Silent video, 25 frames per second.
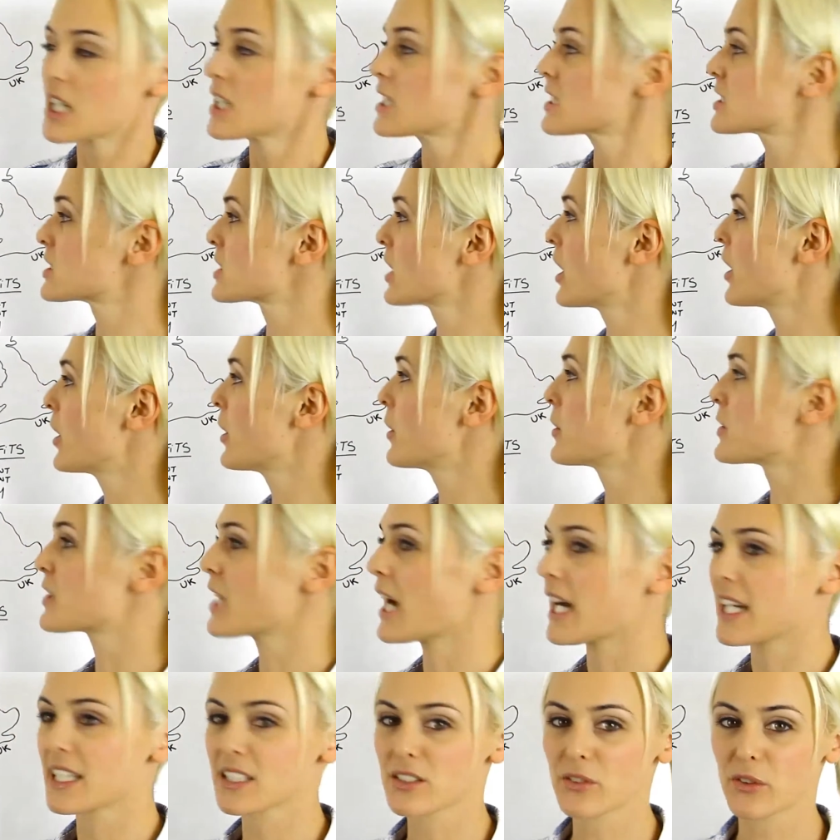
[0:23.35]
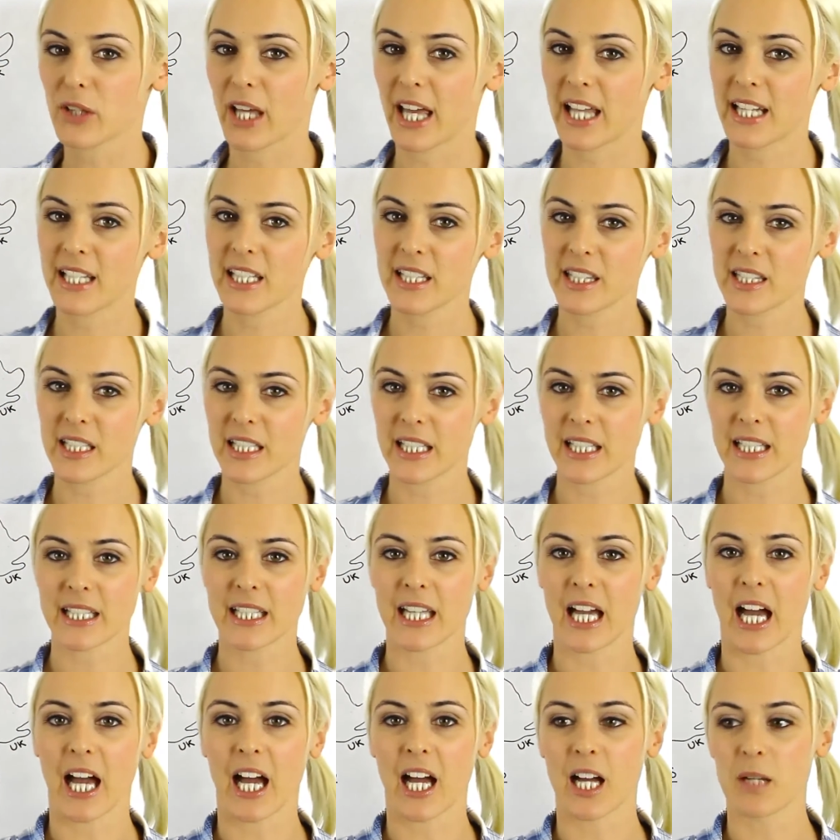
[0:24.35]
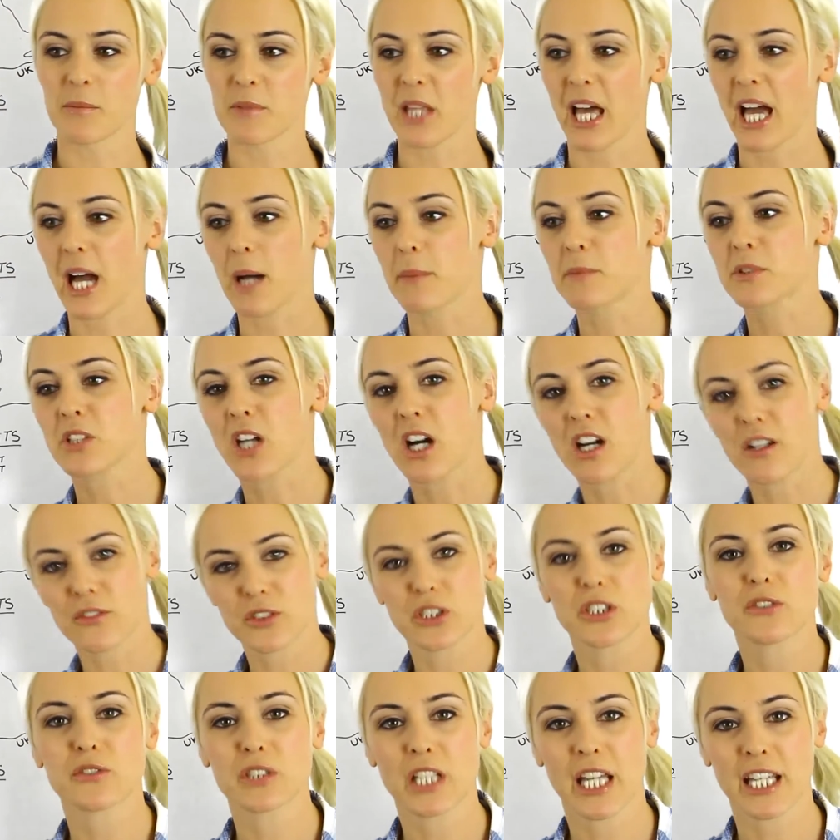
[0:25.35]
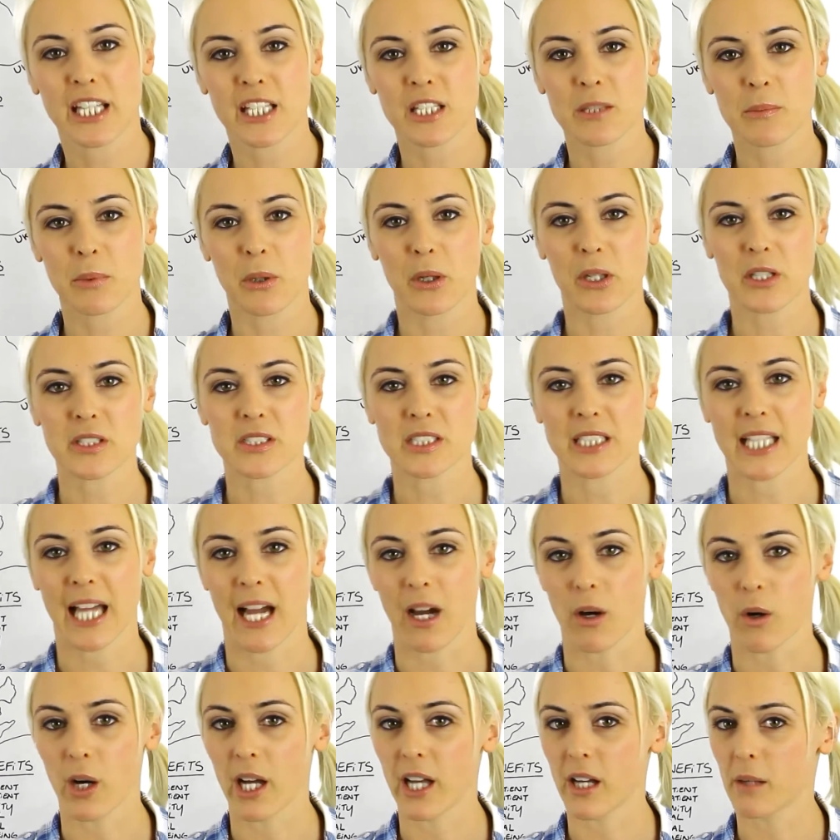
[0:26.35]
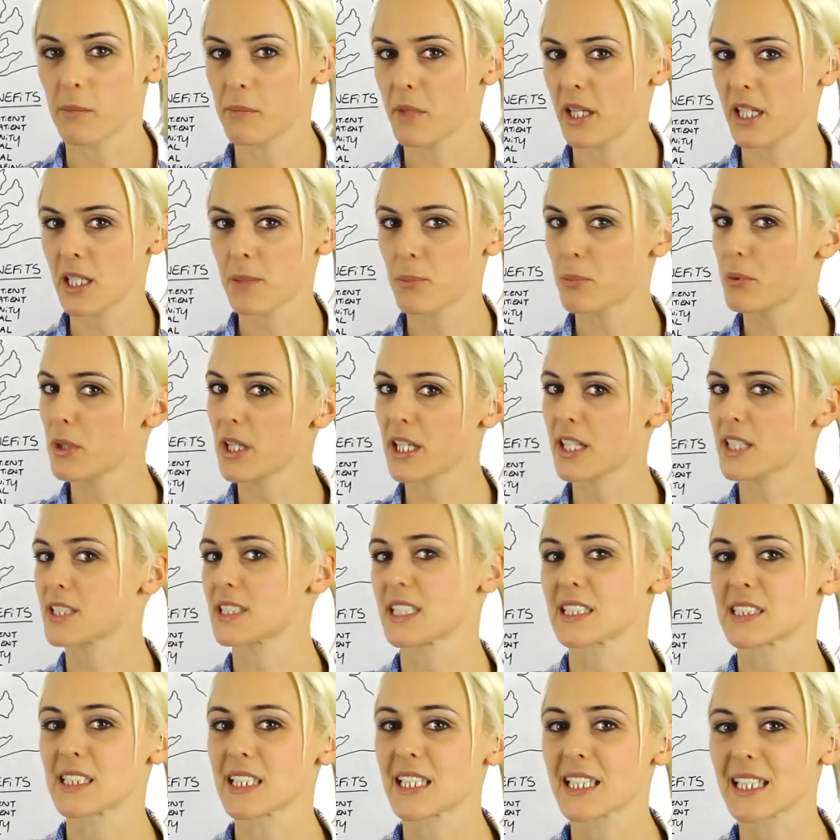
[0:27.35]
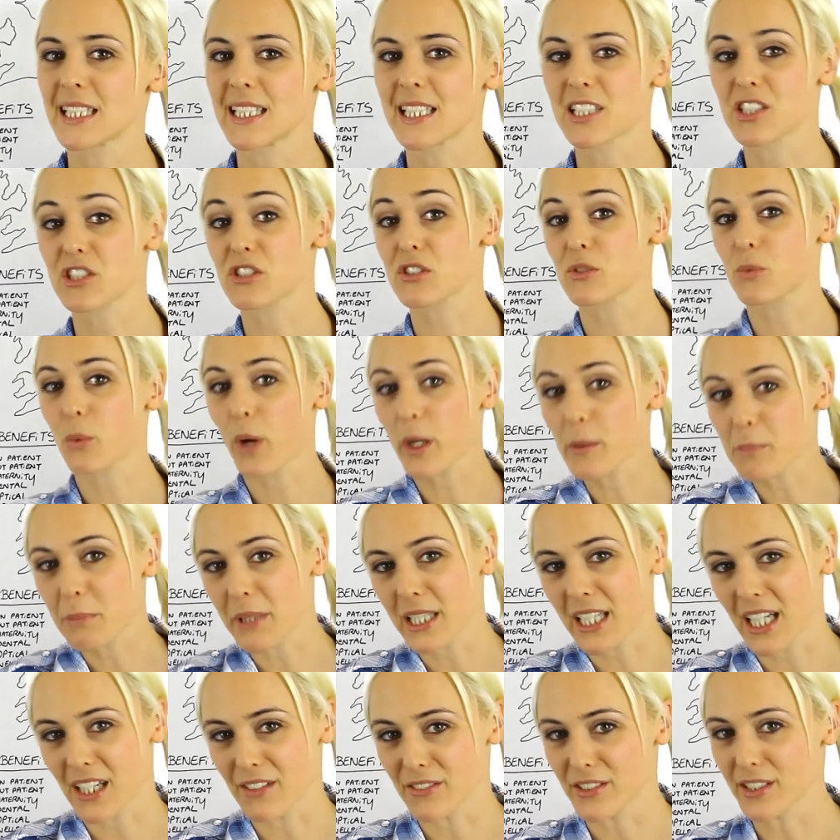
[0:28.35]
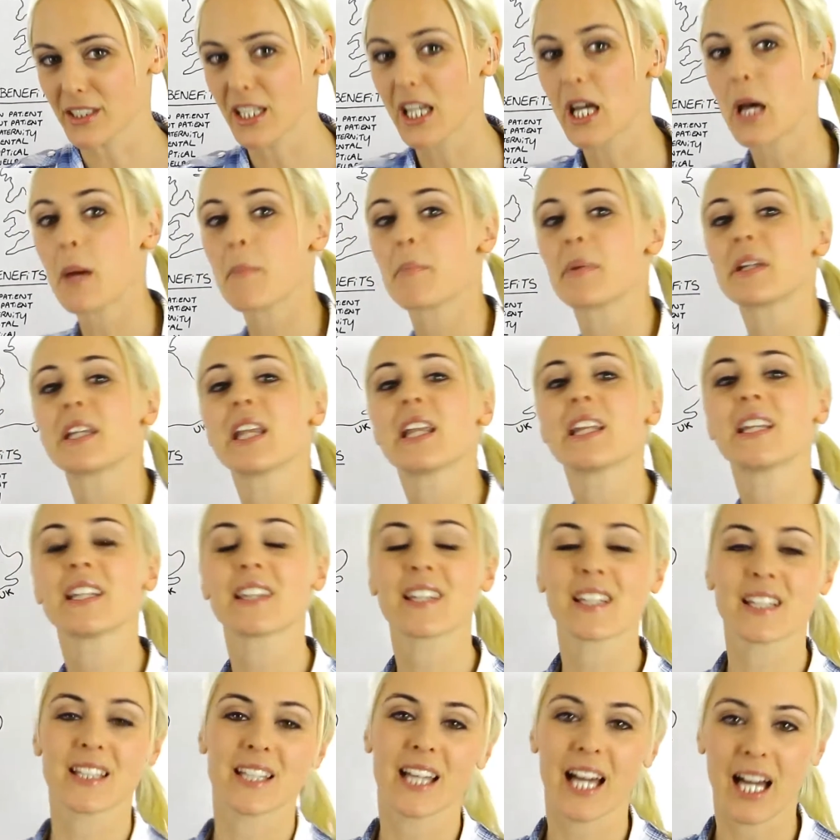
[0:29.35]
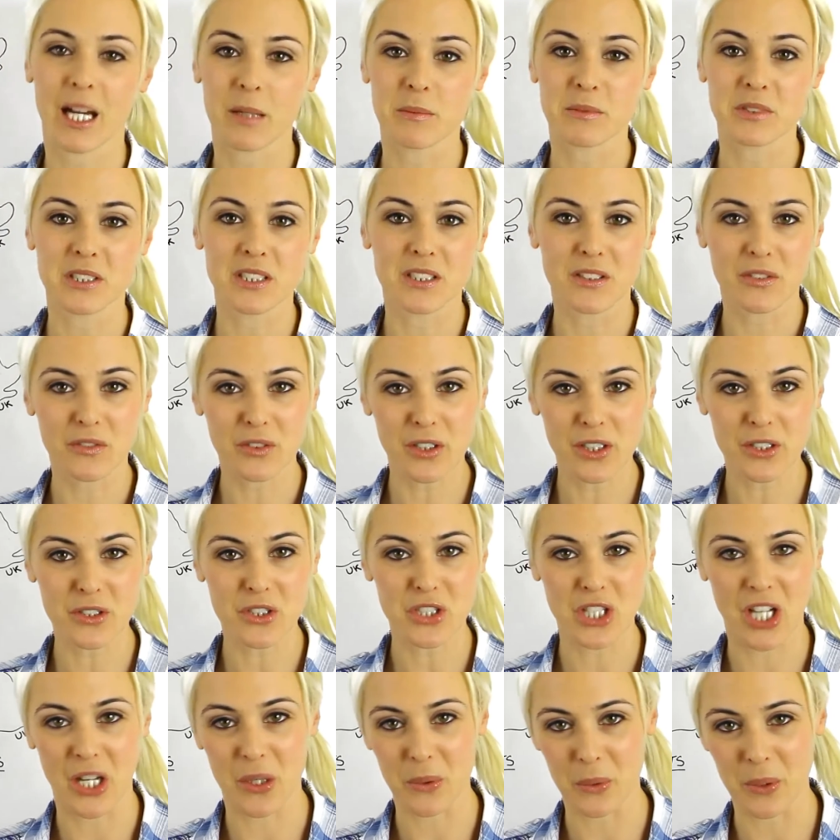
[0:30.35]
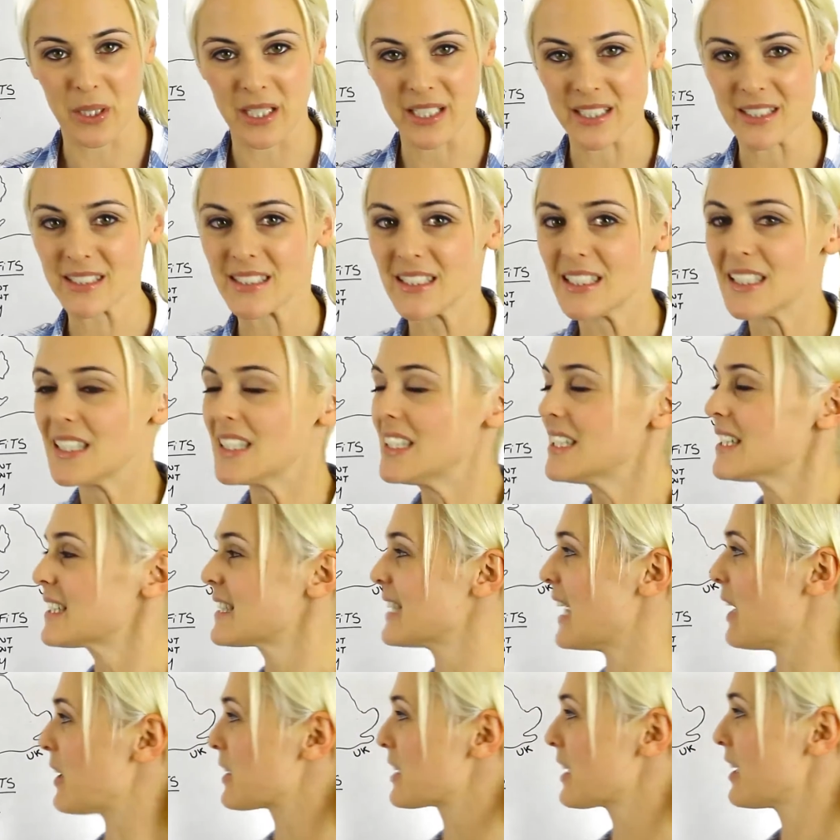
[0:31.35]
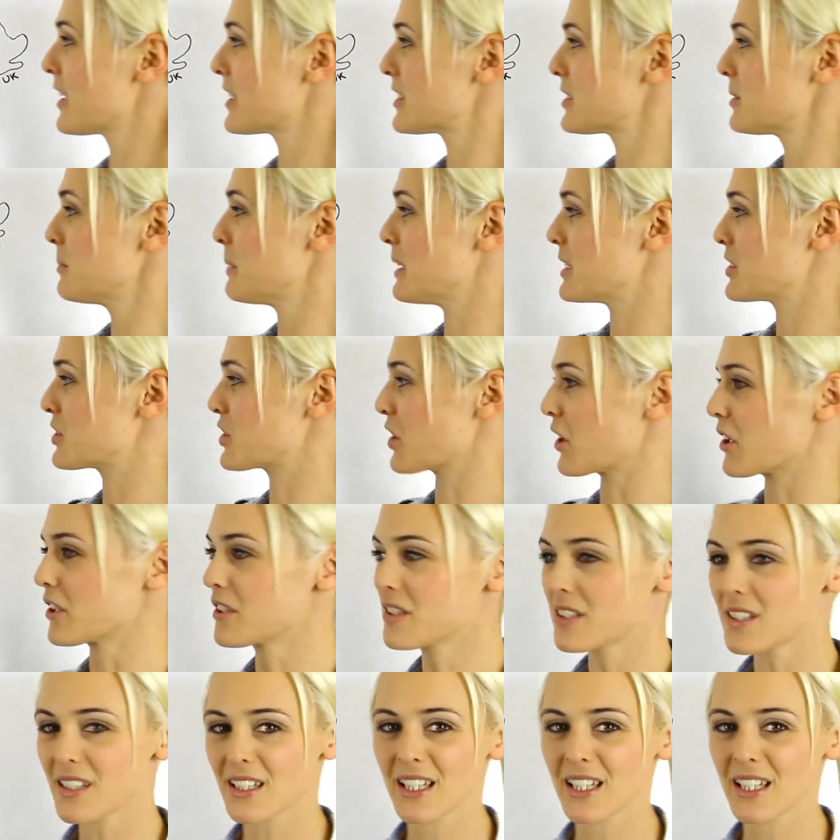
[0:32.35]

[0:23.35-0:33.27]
So that is for anything that happens after you've taken the policy out. Any pre-existing conditions won't be covered, but anything that happens in the future will. Now I'd like to meet John.